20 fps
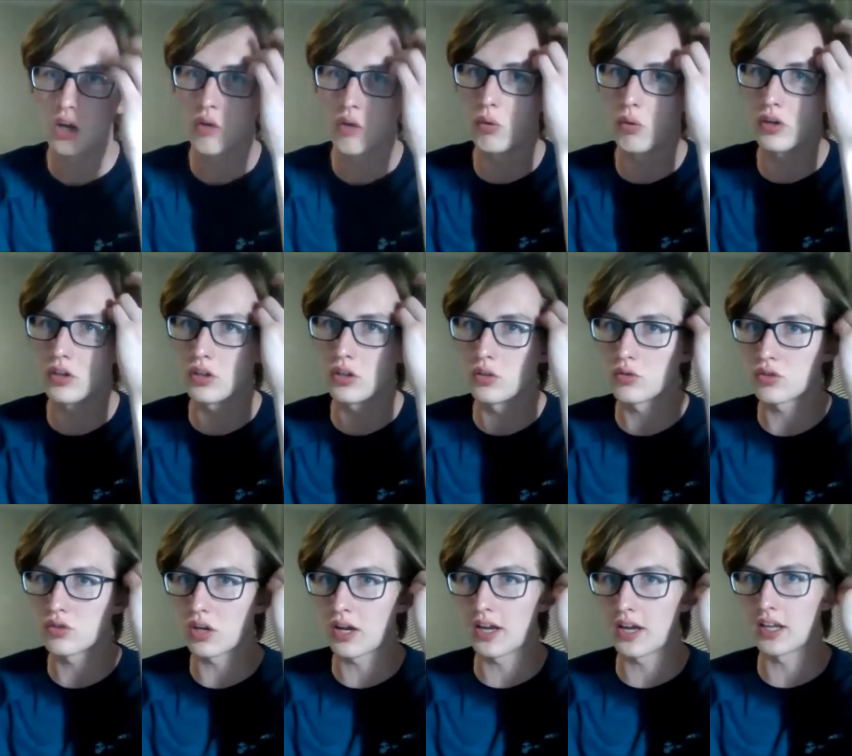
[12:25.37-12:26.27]
What are you
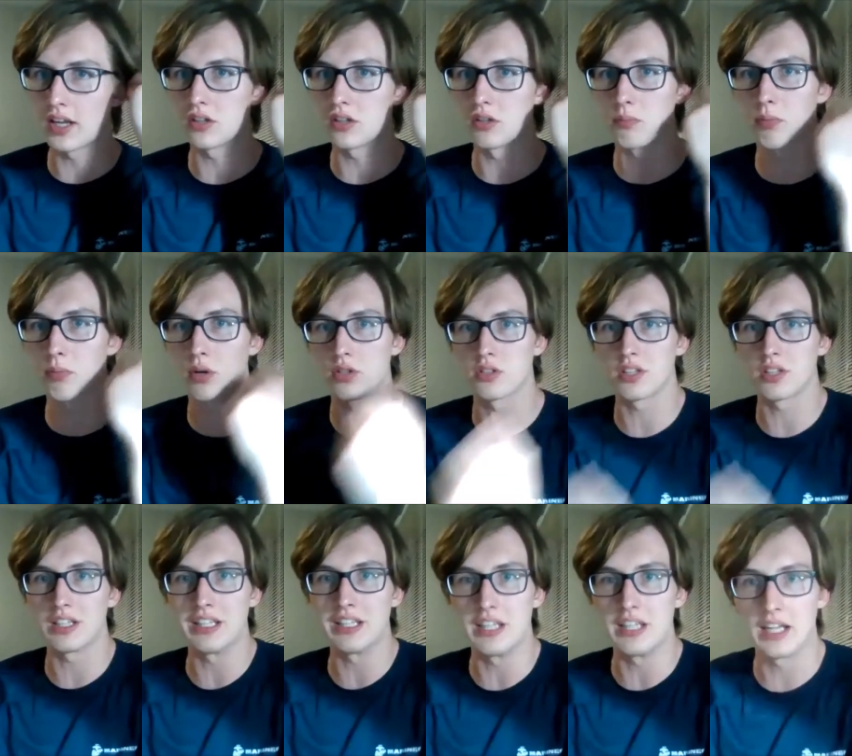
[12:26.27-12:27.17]
trying to
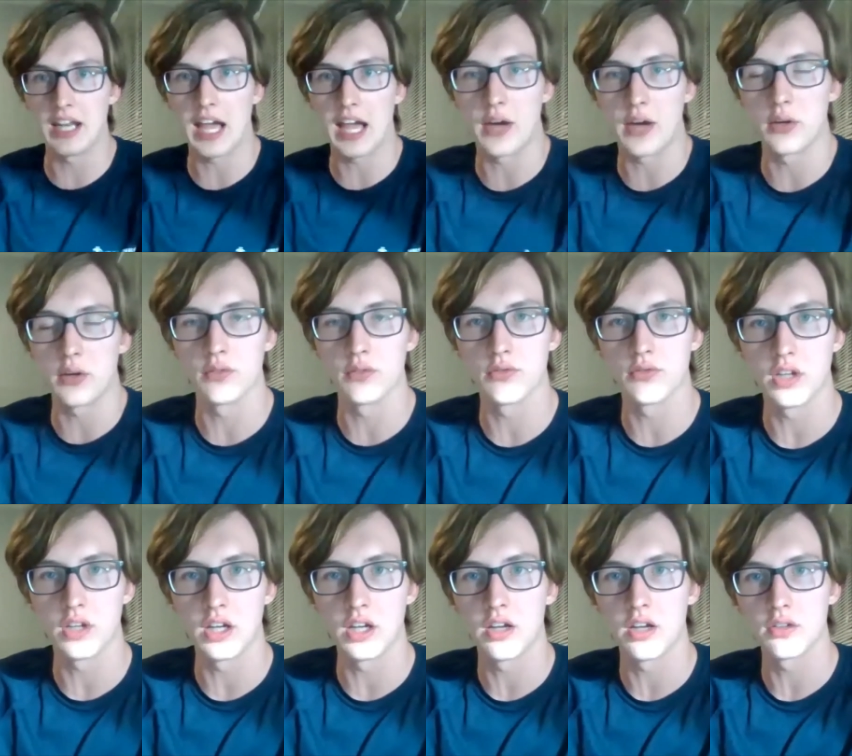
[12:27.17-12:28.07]
personally get out of
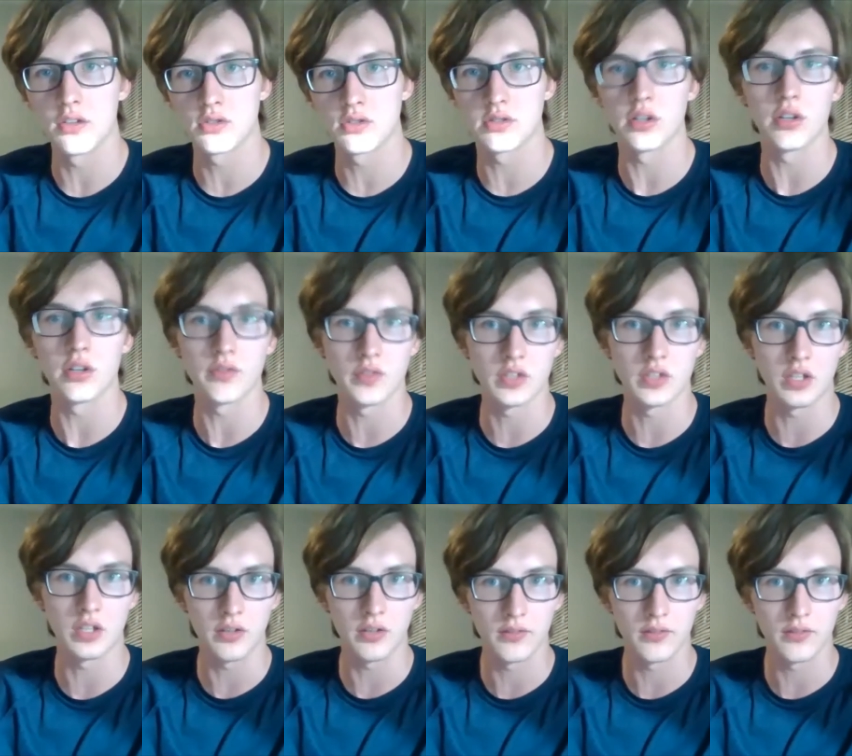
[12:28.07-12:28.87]
serving?